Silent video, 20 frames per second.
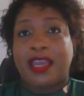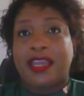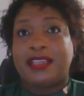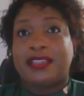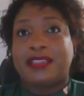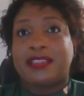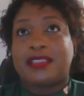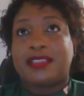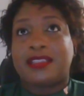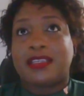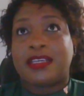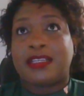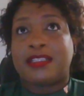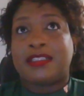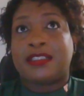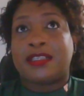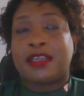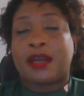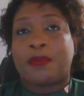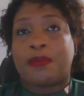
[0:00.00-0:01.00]

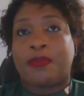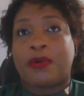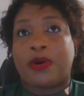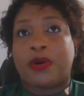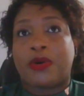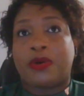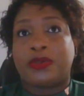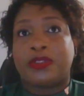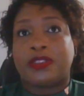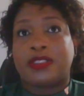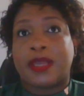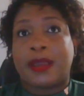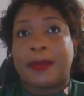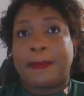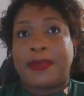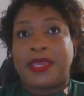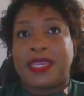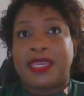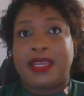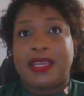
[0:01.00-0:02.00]
it's about
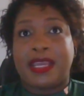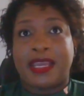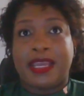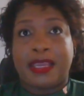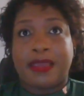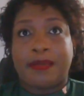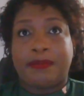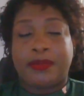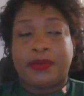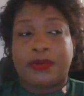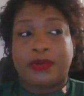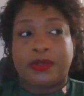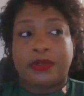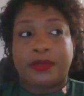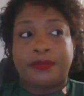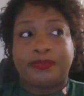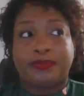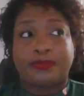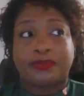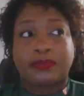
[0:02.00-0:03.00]
being
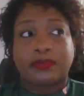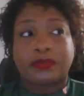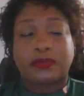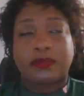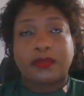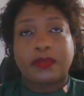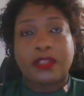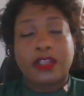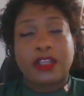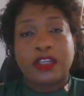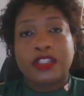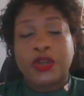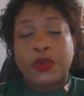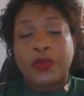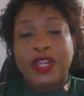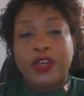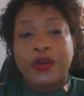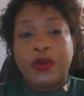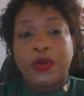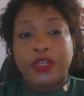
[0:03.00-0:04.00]
able, so
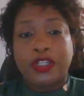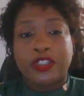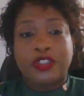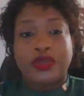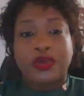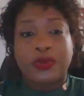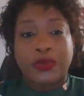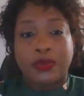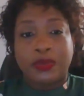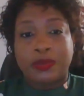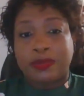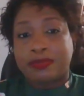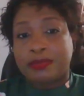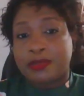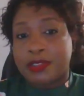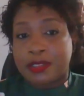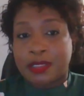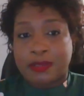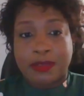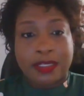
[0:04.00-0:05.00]
we know the
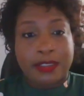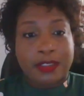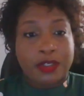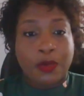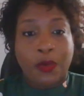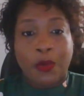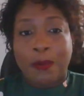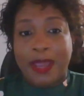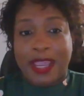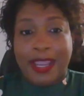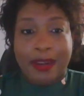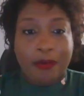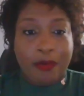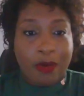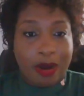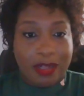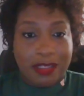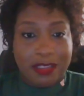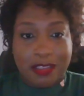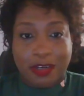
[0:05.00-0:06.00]
two main
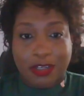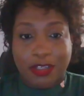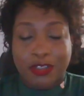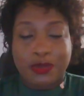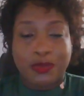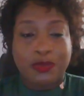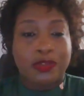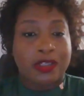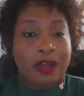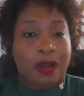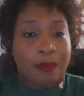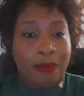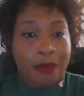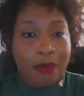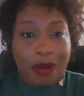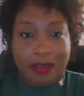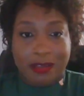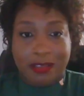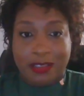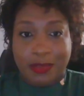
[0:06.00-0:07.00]
ones or the two top
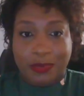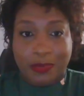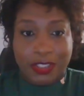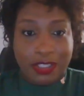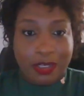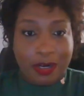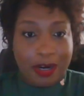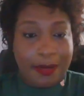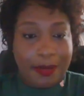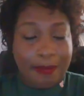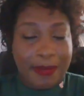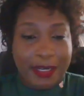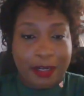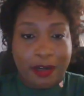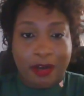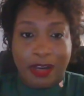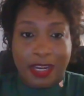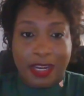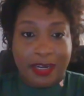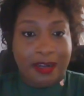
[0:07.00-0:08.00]
ones, which are the
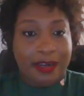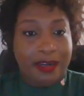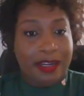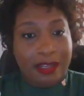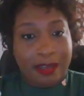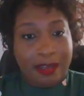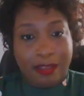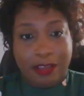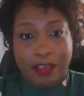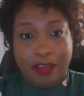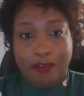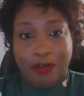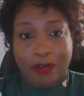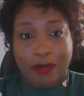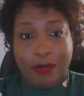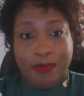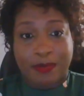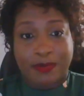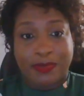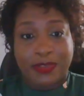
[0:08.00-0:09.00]
Bitcoin and the
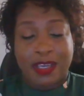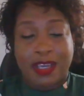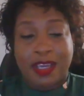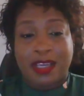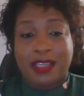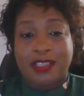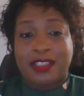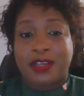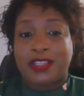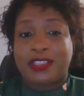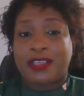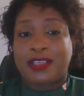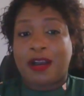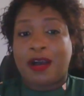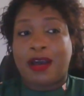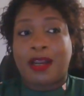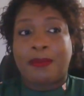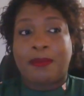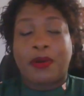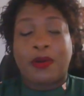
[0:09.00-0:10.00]
Ethereum. So it's
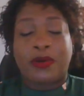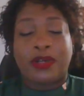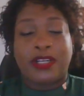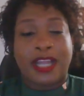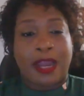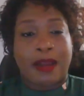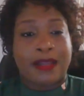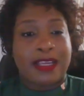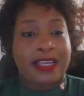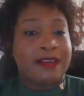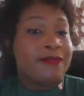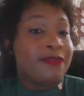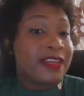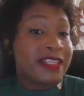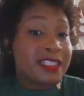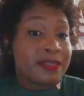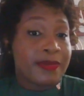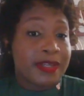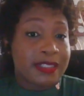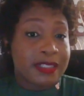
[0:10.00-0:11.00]
all about the
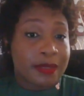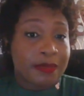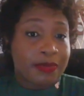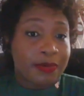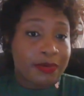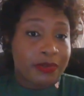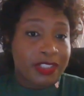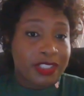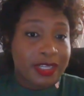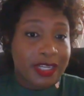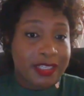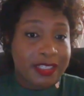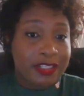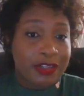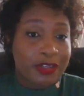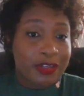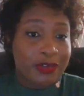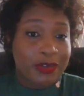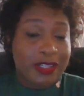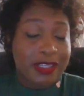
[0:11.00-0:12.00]
investment approach that
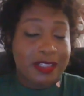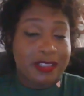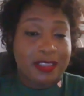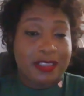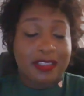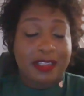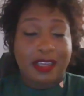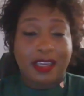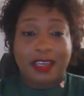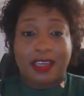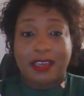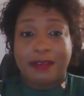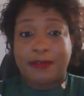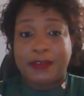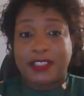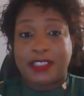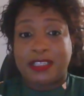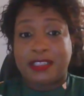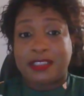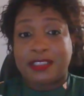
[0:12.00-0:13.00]
you're looking to take. If
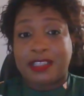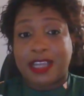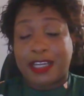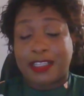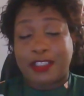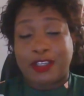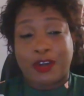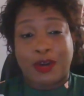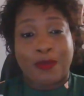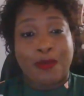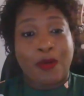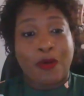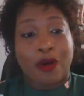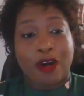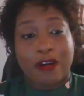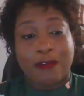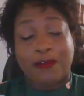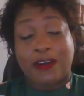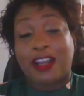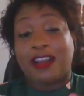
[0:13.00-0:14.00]
it is that you're
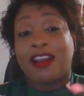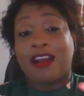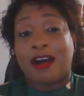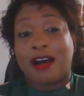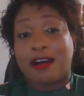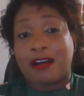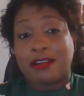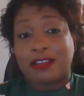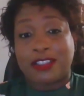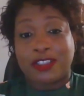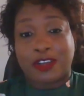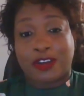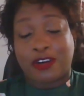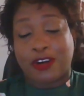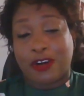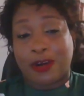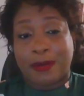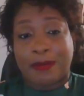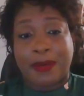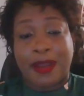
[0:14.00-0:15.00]
more of a
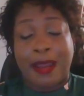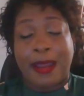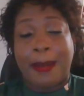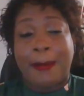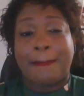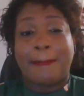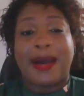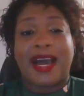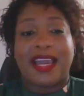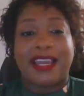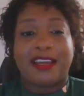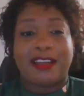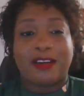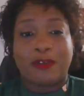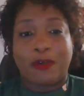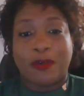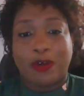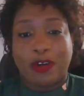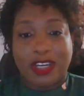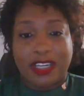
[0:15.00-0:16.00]
long-term buy and
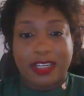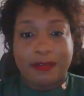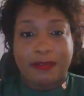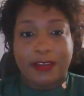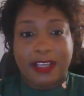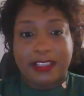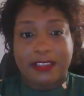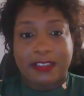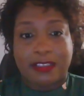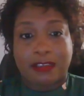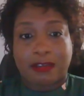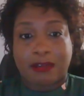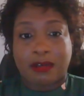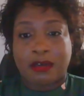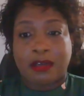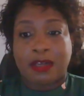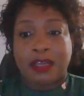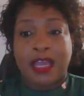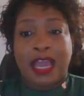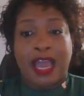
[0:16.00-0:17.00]
hold
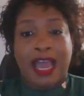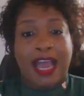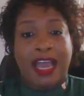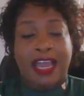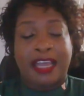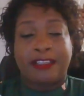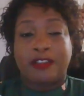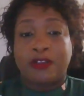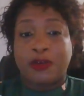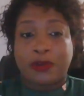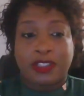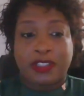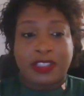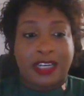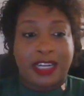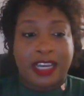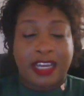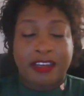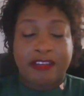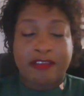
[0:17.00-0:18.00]
investor, I
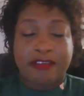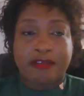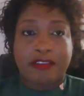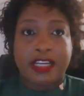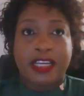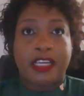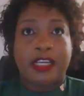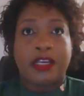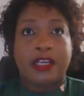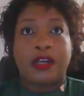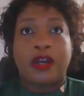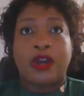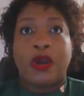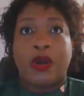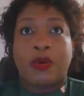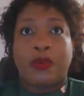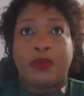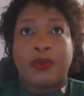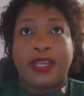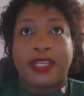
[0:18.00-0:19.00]
totally agree
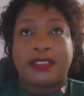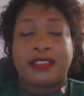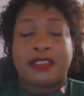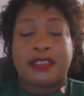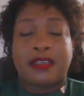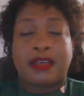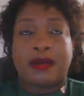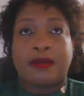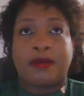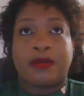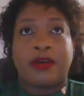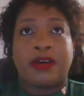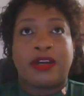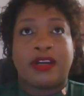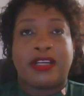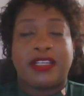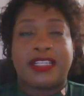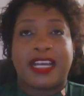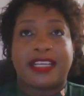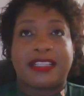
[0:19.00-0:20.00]
with
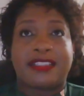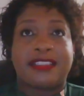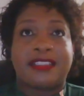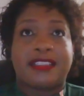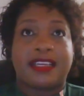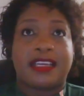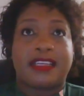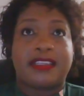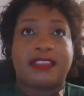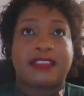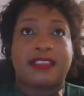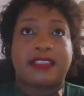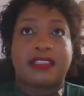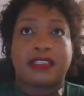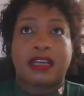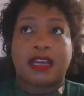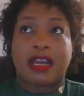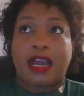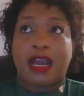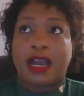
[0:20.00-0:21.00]
Karn that
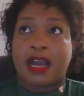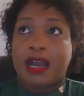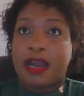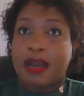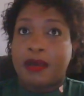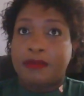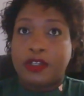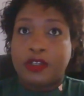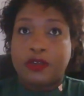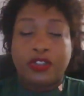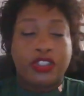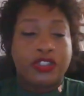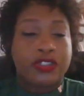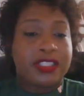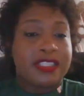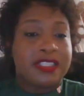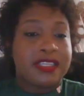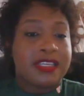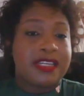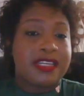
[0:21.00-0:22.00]
says you
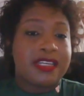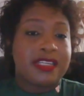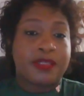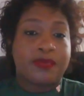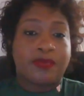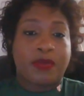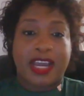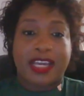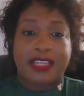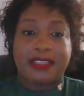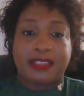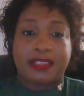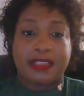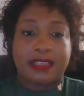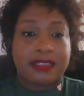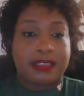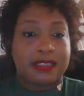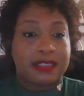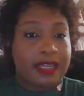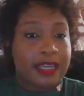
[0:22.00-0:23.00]
should see these
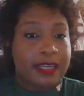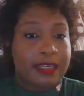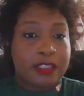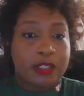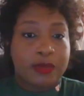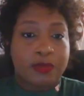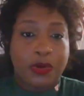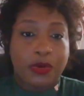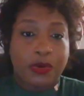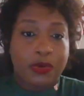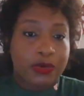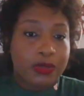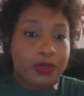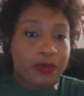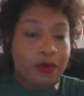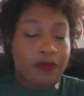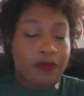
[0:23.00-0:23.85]
prices explode